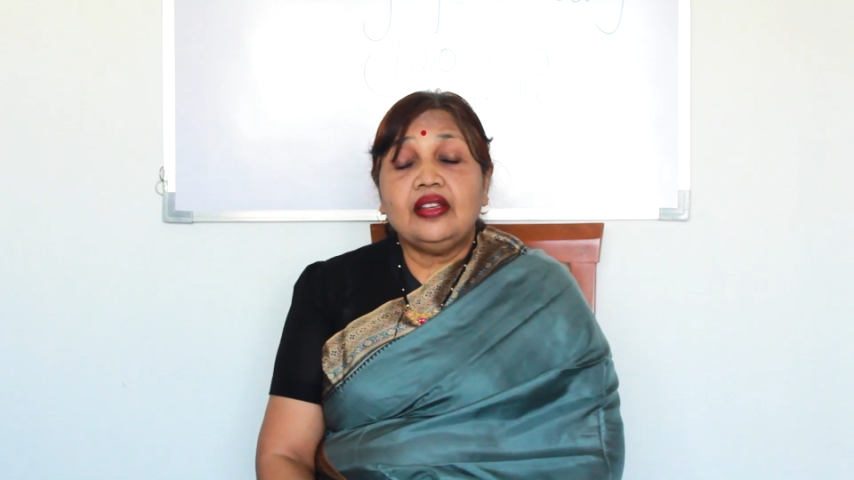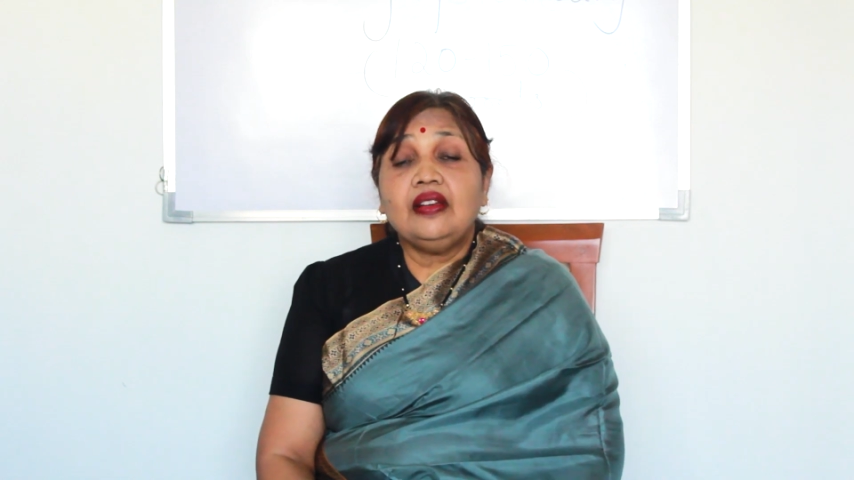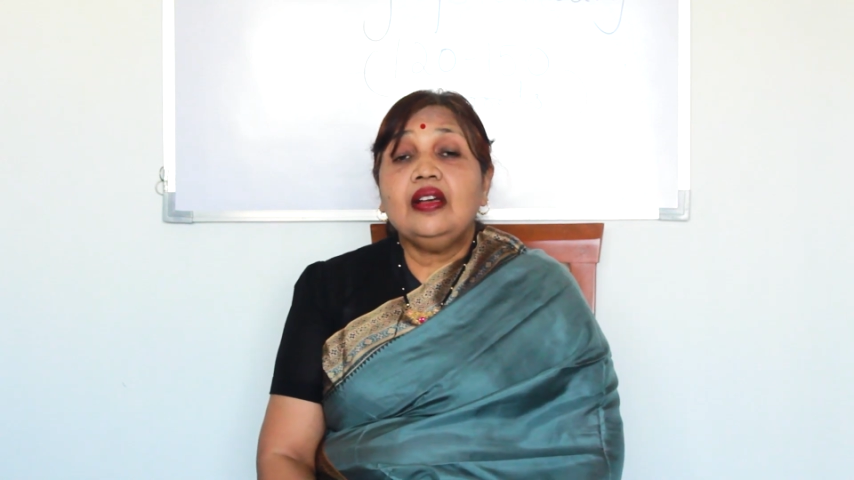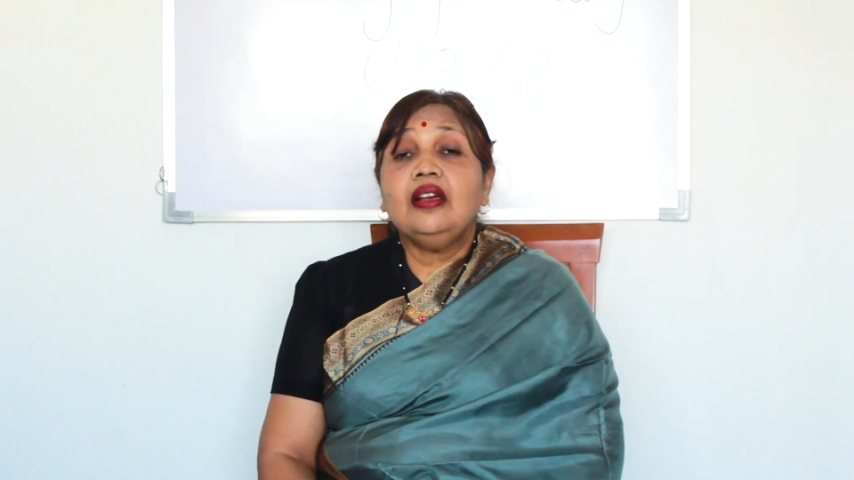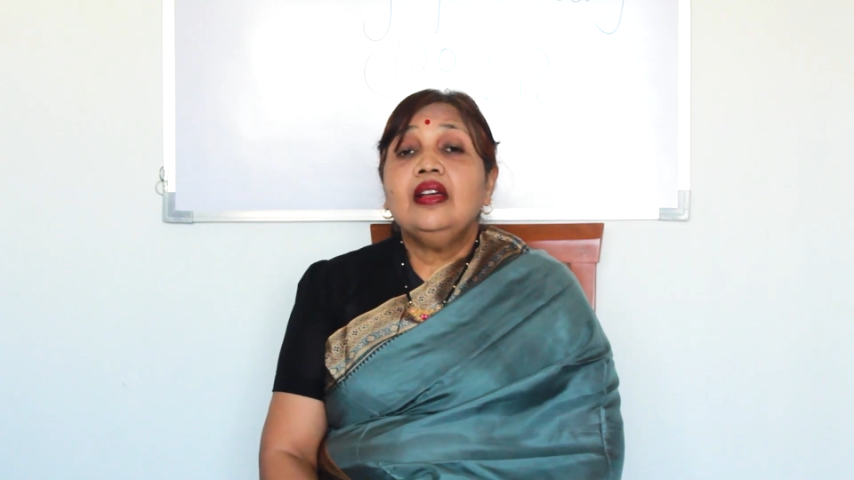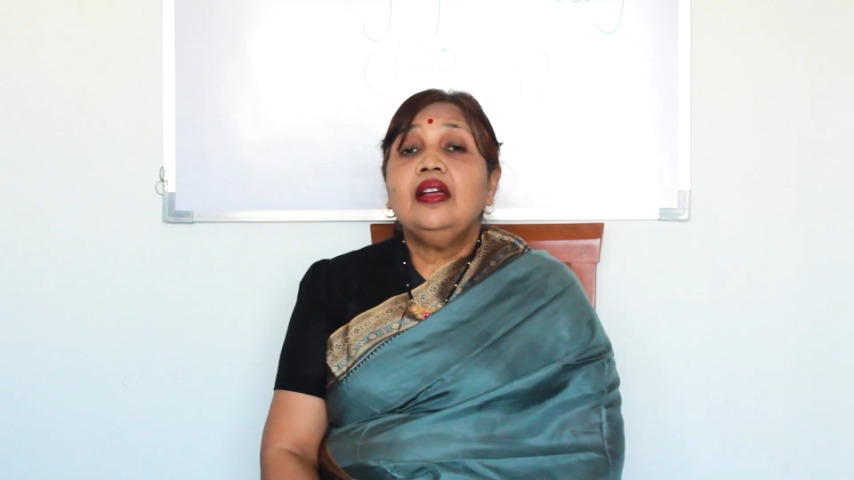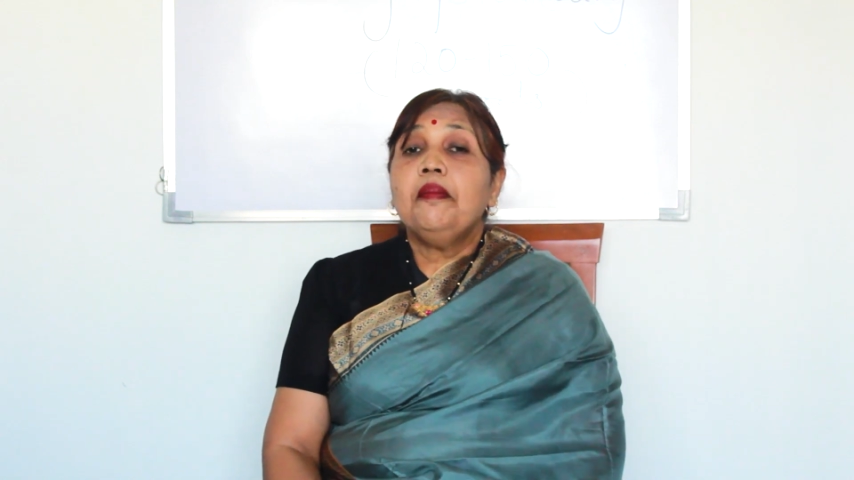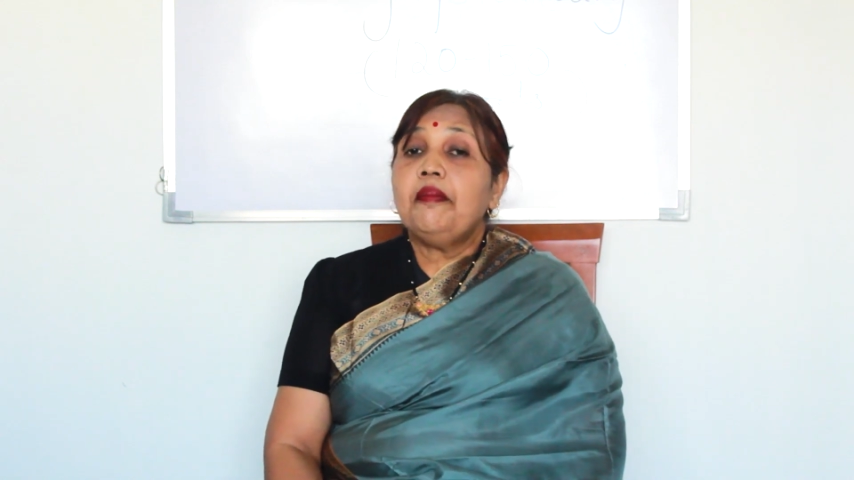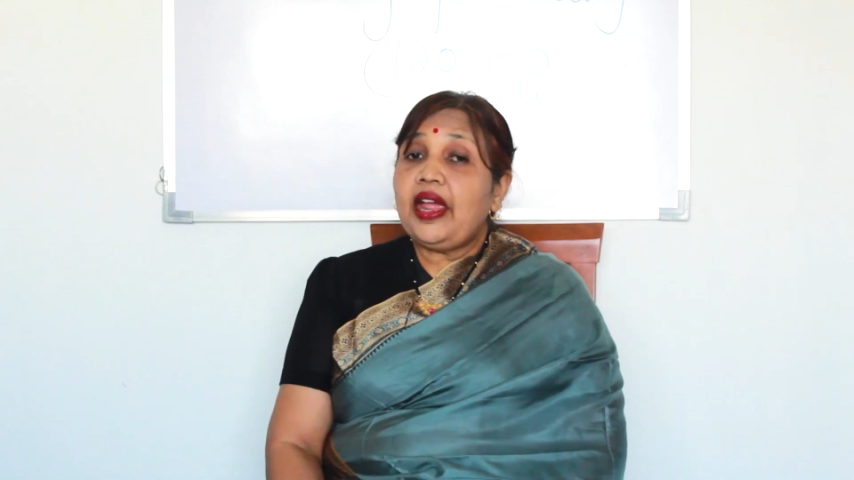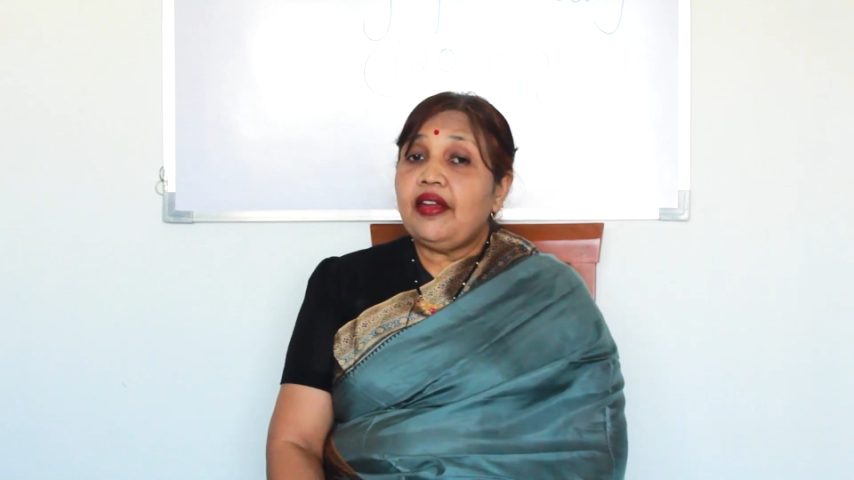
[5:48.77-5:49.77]
the
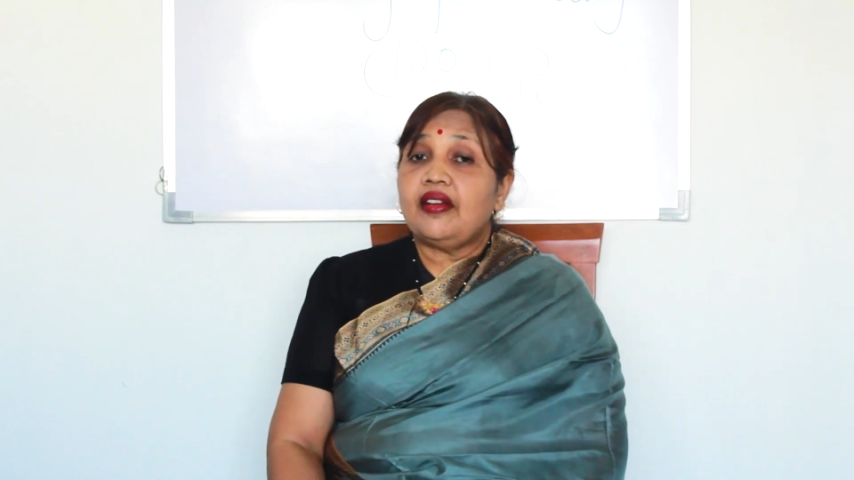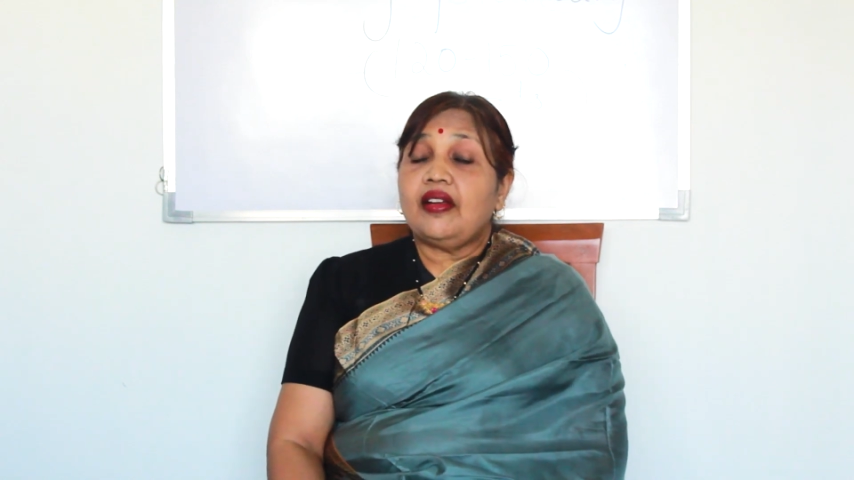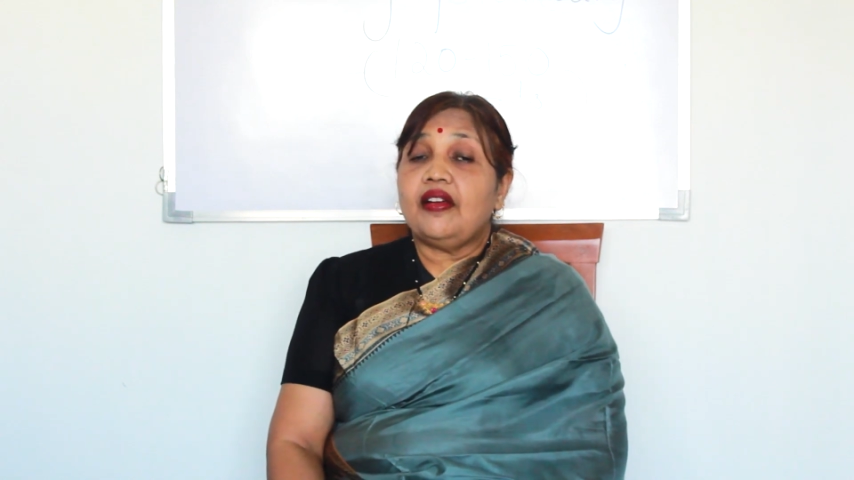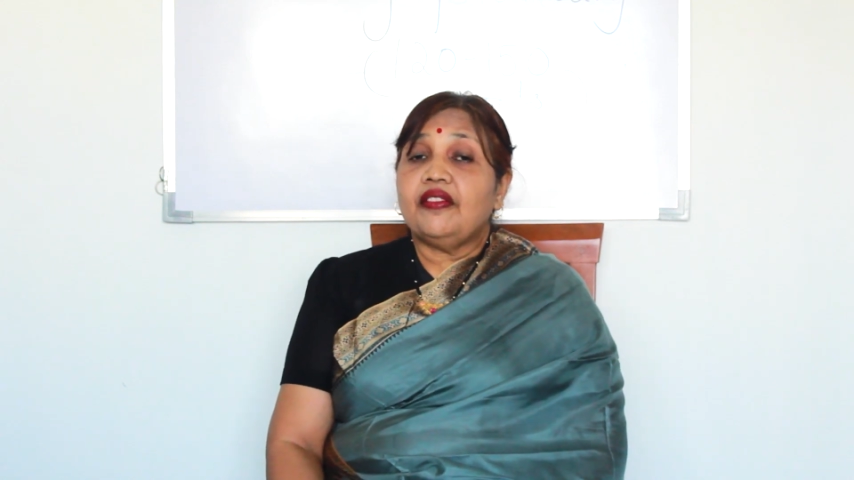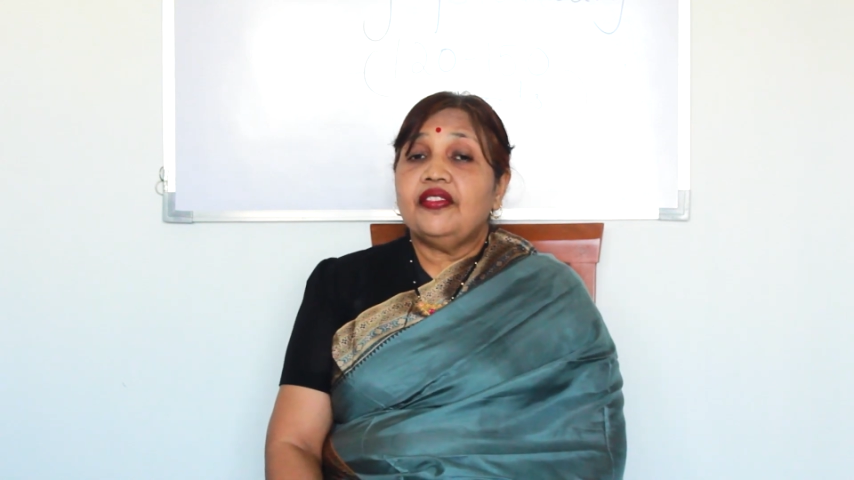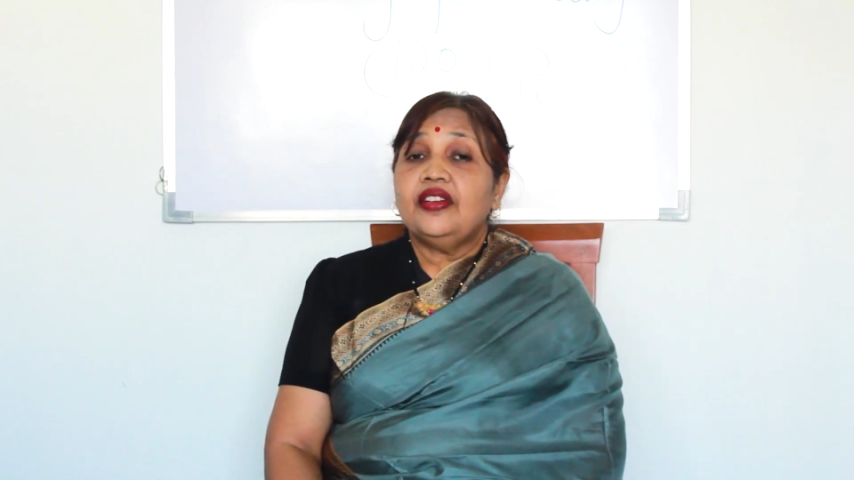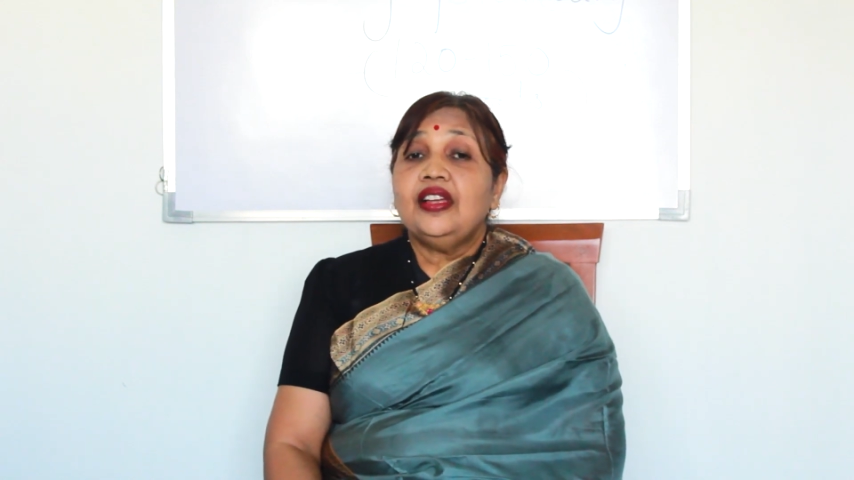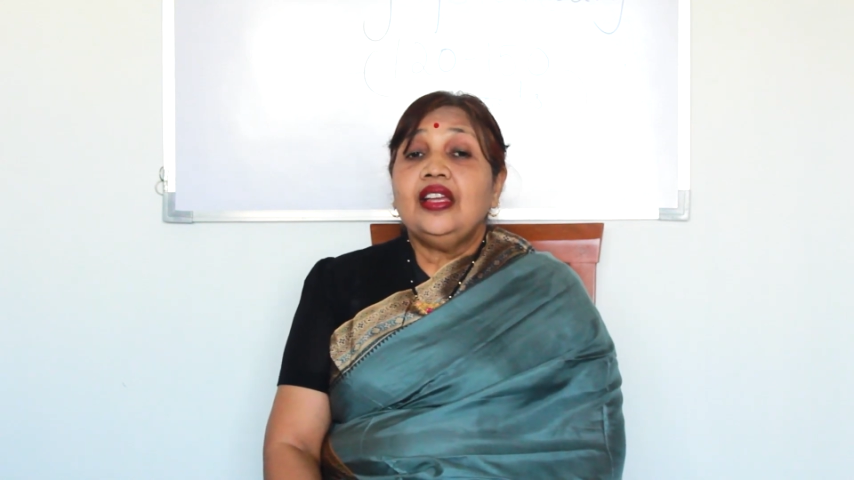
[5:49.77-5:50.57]
paragraph.